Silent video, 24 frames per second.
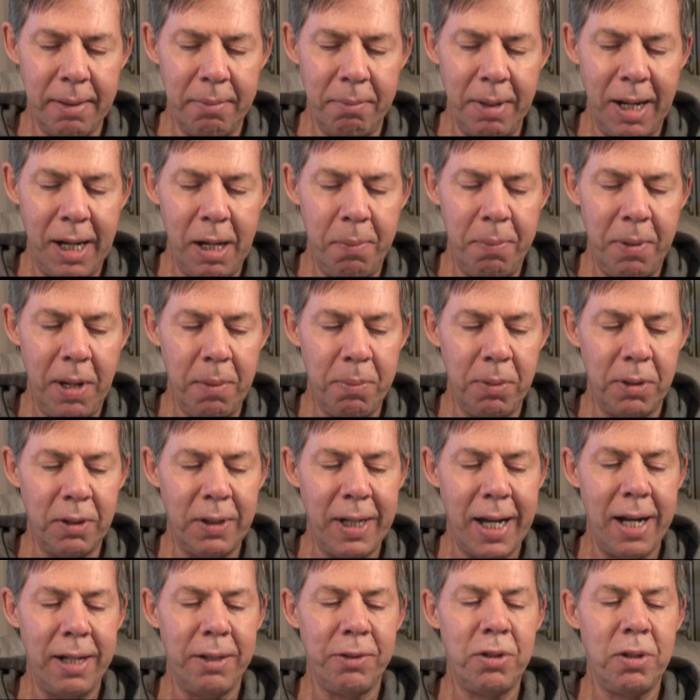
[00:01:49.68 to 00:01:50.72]
Many people
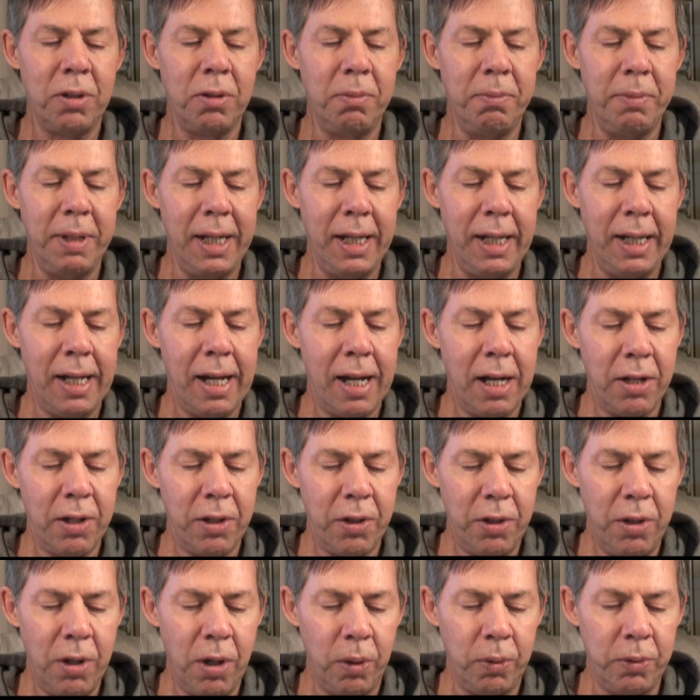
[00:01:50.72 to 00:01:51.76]
counseled me,
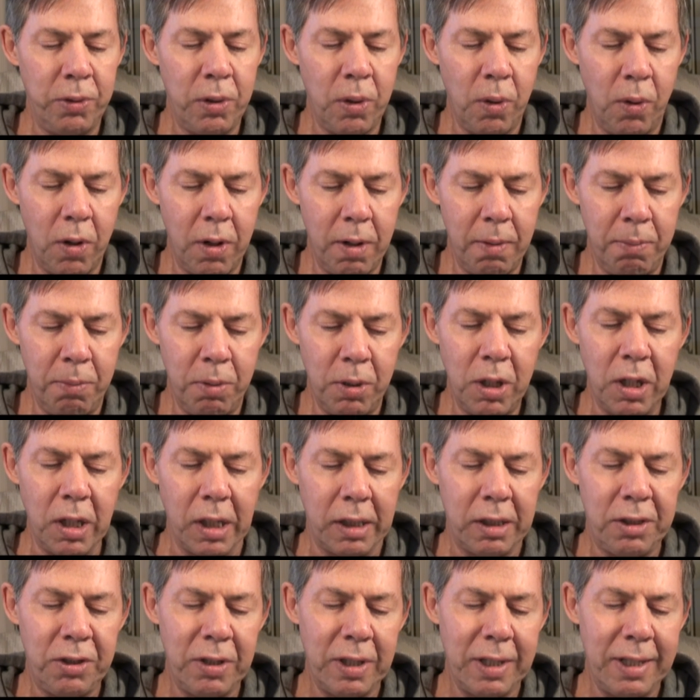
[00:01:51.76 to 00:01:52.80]
though Tor
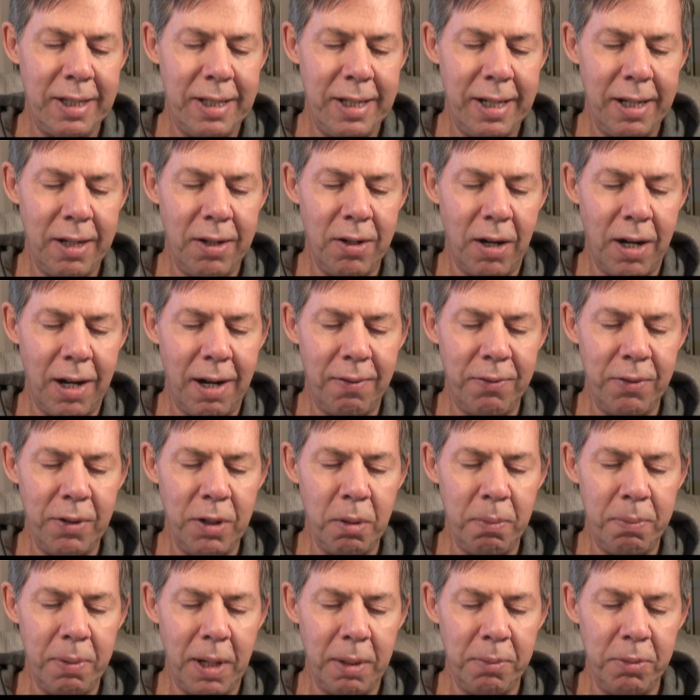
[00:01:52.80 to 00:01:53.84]
Books did offer
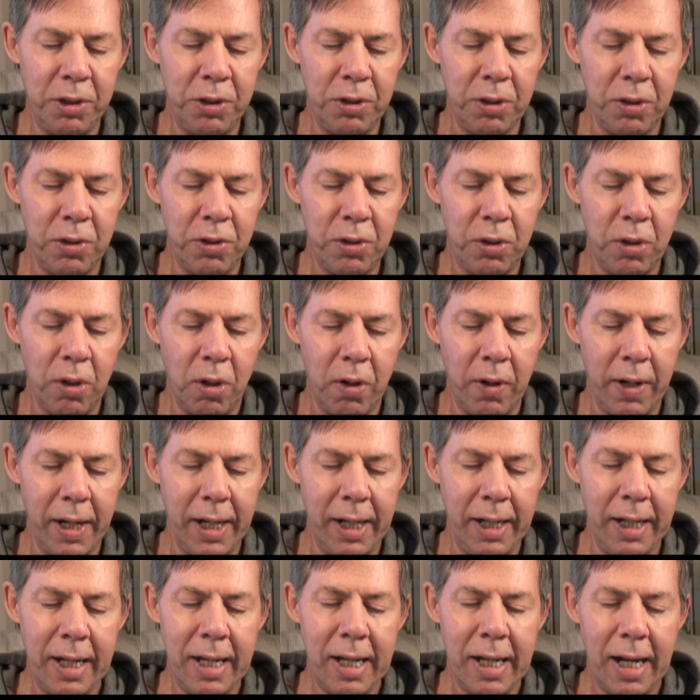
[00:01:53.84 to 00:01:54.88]
to publish a
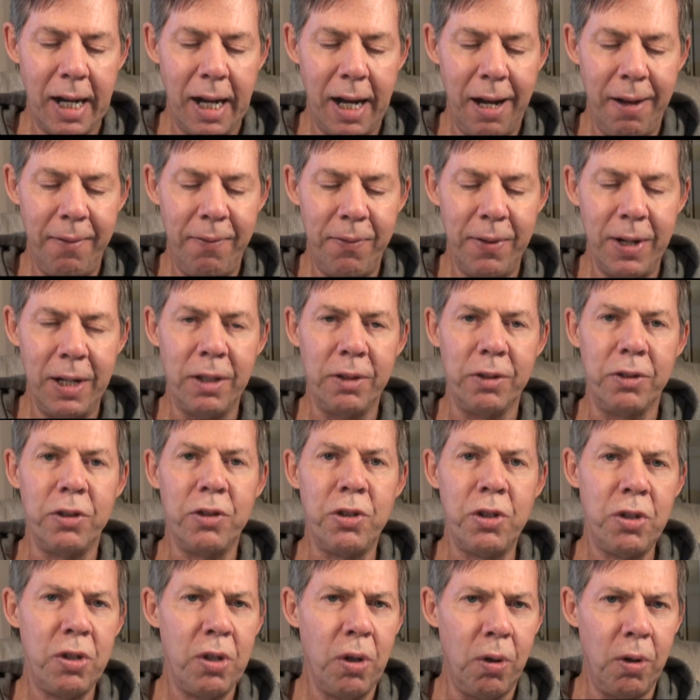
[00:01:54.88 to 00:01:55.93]
story I felt
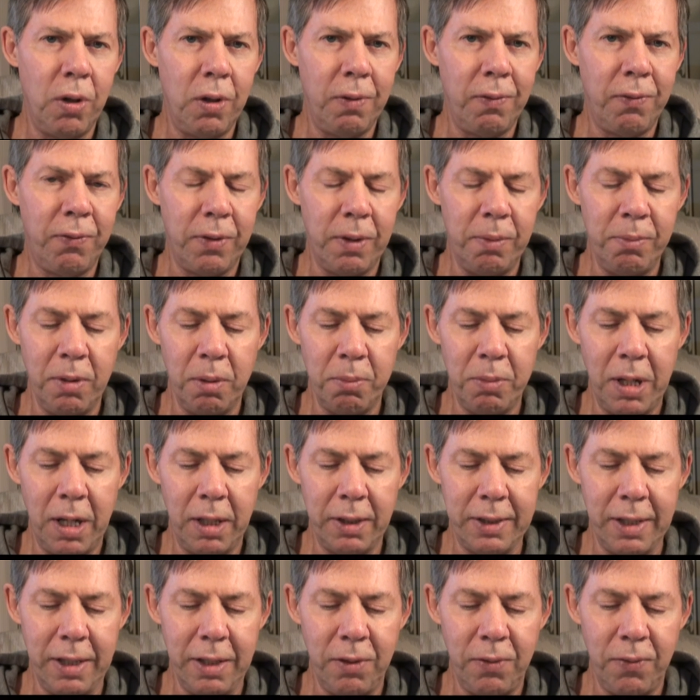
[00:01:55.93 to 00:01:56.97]
stole from the
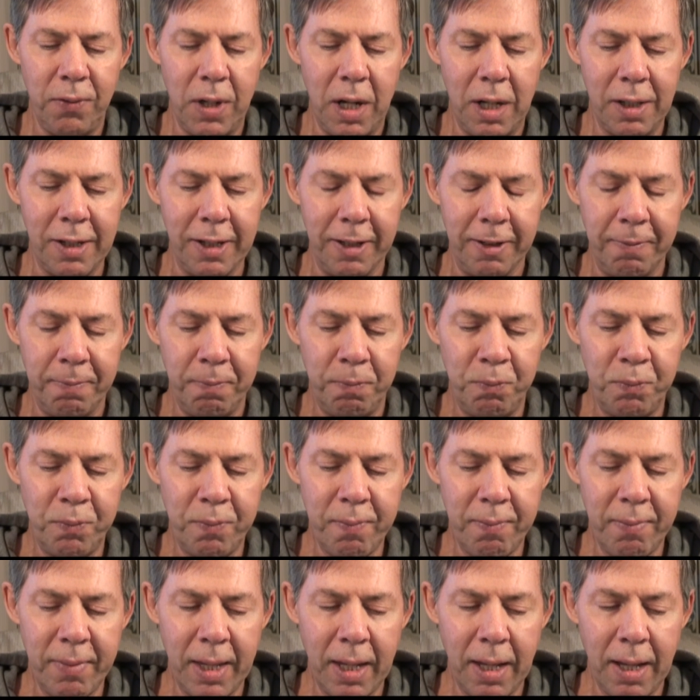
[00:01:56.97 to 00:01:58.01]
Maltese Falcon.
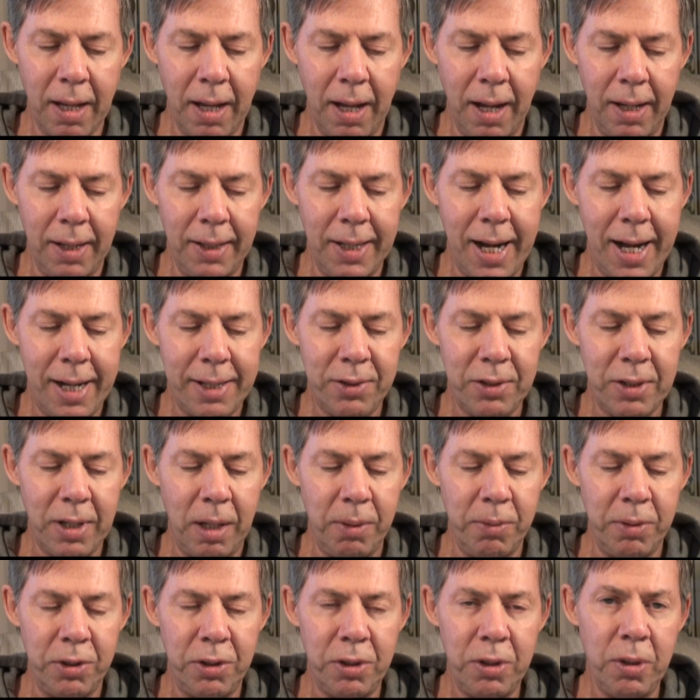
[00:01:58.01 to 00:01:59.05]
Alas, I
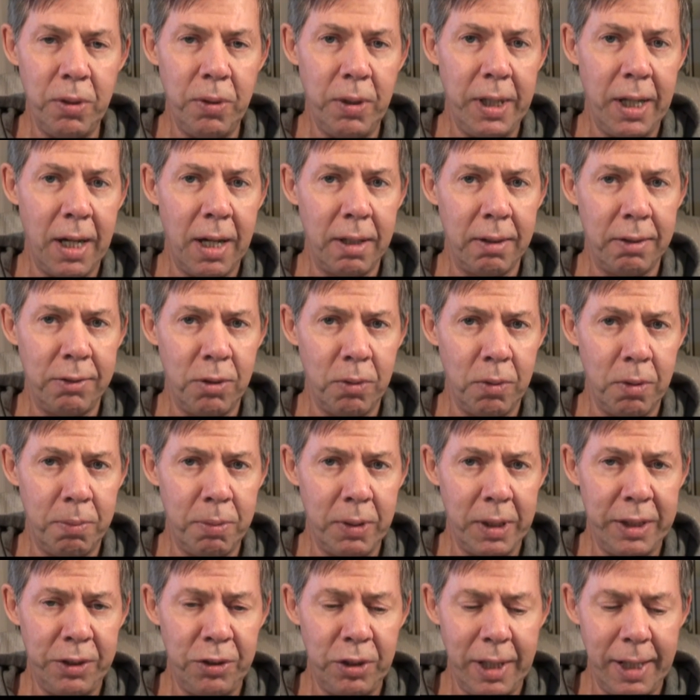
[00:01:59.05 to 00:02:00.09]
was too young to
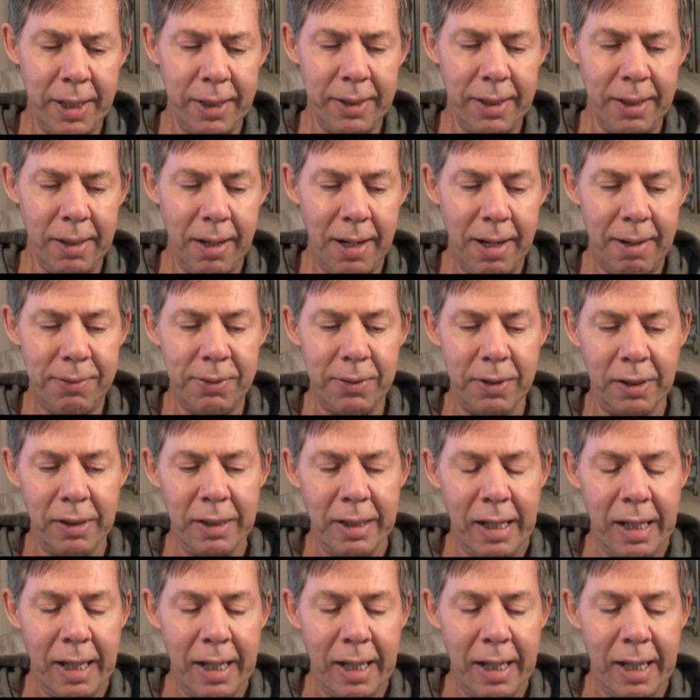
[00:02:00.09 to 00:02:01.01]
appreciate the offer.